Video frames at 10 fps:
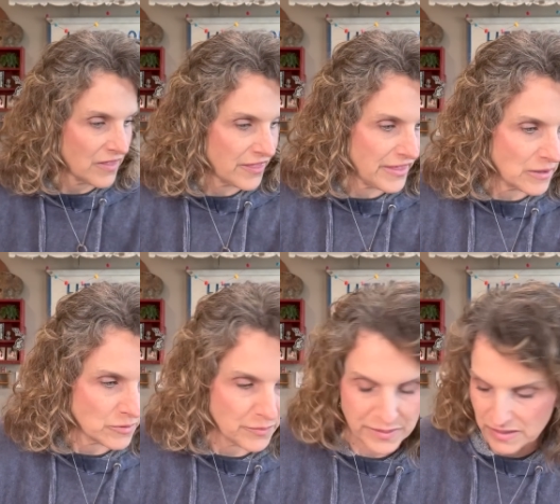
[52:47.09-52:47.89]
That
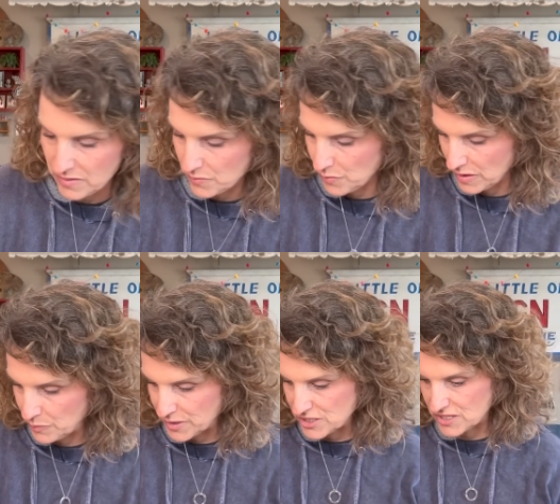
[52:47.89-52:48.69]
will be really
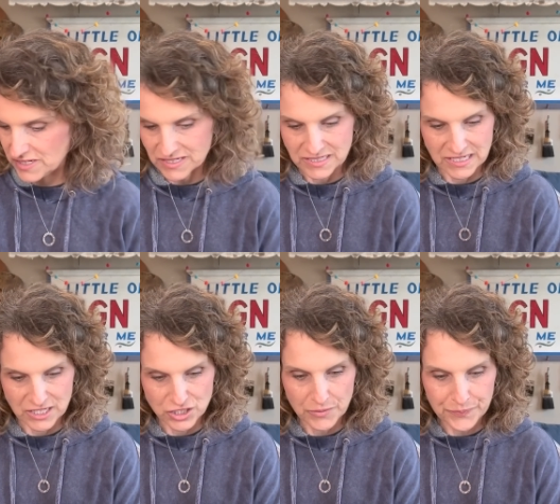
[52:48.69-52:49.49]
precious to stitch.